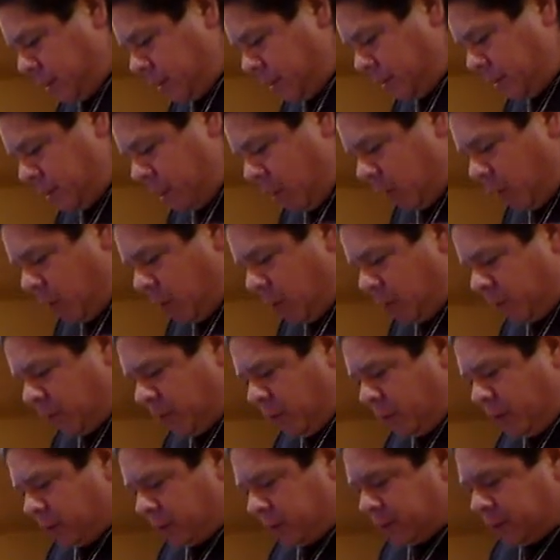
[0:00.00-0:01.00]
Don't know if you
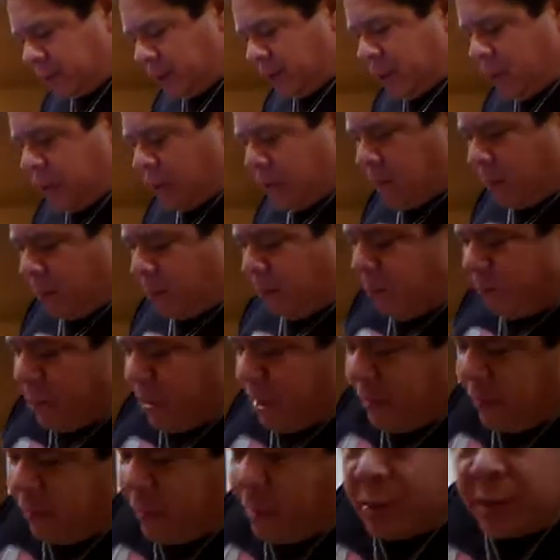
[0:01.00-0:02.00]
can see it,
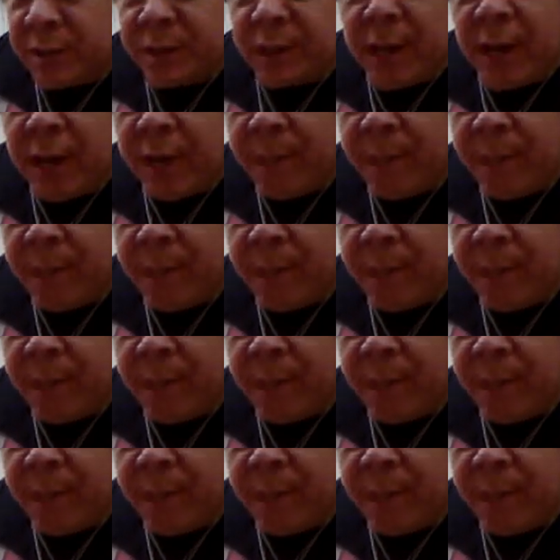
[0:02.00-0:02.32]
but there's a